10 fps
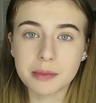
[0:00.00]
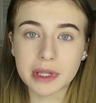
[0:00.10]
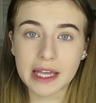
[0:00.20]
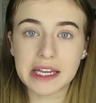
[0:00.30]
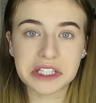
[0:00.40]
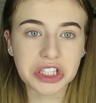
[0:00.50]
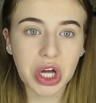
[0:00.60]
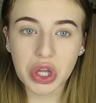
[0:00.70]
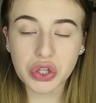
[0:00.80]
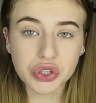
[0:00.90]
plain
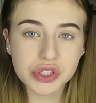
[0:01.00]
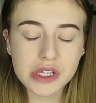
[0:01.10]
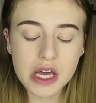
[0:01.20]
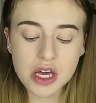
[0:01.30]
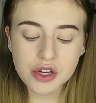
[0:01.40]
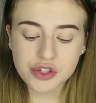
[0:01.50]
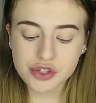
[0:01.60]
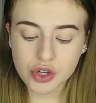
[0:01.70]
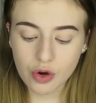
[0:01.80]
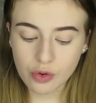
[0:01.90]
colors.
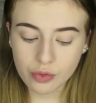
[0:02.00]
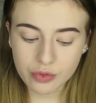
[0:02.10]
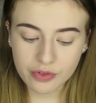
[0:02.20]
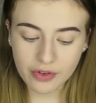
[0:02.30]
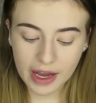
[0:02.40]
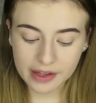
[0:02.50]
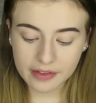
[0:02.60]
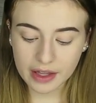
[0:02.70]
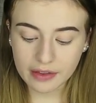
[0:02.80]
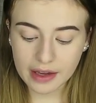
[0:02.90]
So the
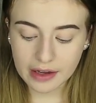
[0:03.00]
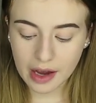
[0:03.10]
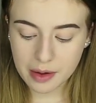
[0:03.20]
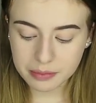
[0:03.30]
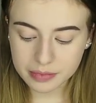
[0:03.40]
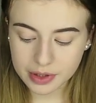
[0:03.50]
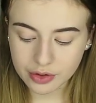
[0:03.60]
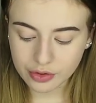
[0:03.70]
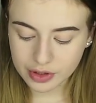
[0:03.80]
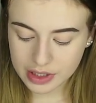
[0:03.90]
fact that like I'm
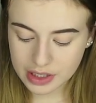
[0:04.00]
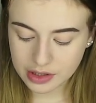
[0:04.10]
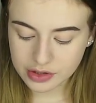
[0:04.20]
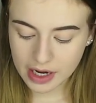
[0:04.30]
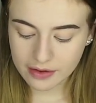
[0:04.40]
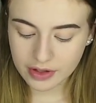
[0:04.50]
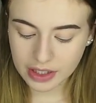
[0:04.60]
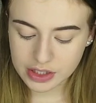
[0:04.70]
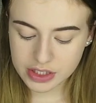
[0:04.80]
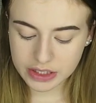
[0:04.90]
literally
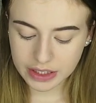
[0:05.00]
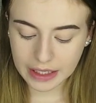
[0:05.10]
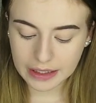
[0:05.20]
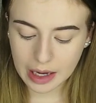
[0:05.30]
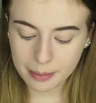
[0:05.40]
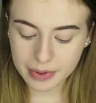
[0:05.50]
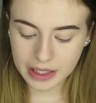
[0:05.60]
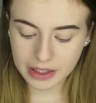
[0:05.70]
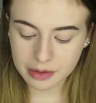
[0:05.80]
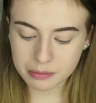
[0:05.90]
diving into like a
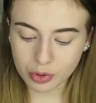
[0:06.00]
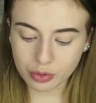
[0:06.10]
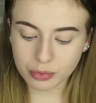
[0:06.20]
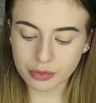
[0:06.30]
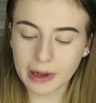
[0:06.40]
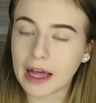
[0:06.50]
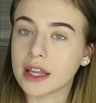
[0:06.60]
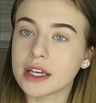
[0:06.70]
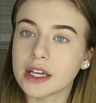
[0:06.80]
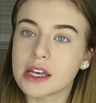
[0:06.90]
pink and purple
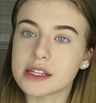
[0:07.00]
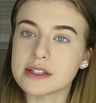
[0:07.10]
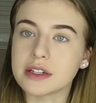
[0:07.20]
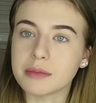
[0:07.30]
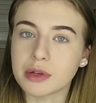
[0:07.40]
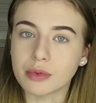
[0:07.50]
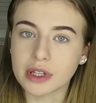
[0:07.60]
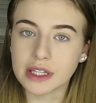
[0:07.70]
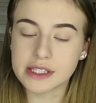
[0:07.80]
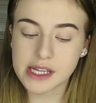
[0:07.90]
palette is going to be
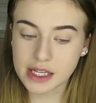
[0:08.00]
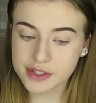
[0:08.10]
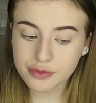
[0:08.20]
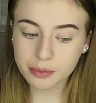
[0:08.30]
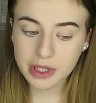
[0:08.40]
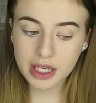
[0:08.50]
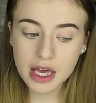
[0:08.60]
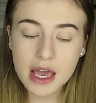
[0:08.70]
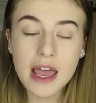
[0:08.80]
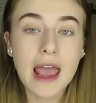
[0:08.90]
really intense for me.
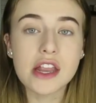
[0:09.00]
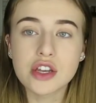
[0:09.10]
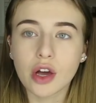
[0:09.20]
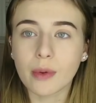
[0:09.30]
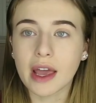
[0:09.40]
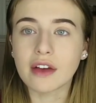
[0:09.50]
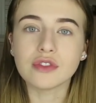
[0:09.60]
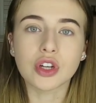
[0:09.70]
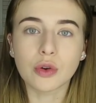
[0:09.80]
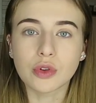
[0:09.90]
And no, I have
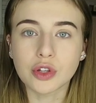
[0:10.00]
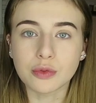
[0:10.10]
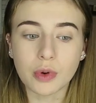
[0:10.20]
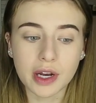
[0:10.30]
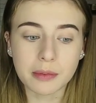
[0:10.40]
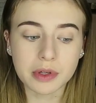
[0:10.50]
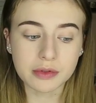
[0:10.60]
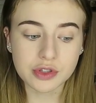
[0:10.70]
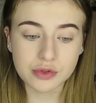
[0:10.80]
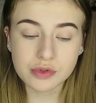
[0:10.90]
no clue what I'm going
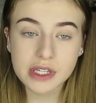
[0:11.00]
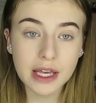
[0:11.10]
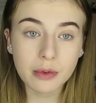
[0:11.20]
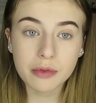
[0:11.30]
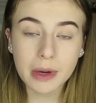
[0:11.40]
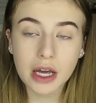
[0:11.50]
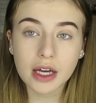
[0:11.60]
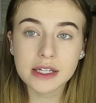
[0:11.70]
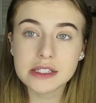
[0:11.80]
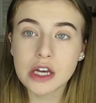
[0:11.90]
to do today with my
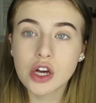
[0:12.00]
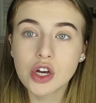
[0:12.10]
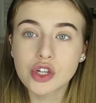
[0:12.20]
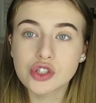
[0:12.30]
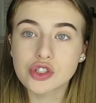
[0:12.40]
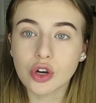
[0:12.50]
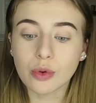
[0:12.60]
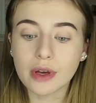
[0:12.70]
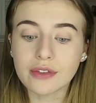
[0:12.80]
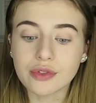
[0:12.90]
eyes.
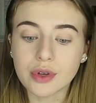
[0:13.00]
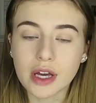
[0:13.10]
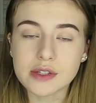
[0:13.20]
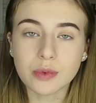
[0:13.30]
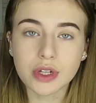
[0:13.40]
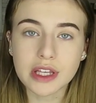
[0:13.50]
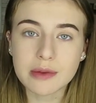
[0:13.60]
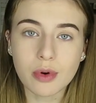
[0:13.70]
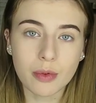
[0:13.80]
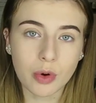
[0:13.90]
So if you guys want to
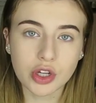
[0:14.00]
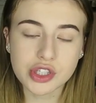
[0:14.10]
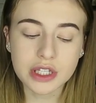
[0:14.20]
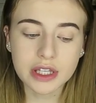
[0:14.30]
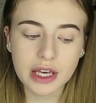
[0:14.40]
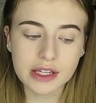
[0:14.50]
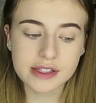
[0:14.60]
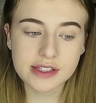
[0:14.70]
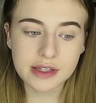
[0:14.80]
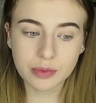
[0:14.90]
keep on watching
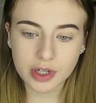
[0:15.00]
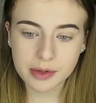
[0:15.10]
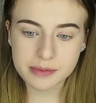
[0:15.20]
and see what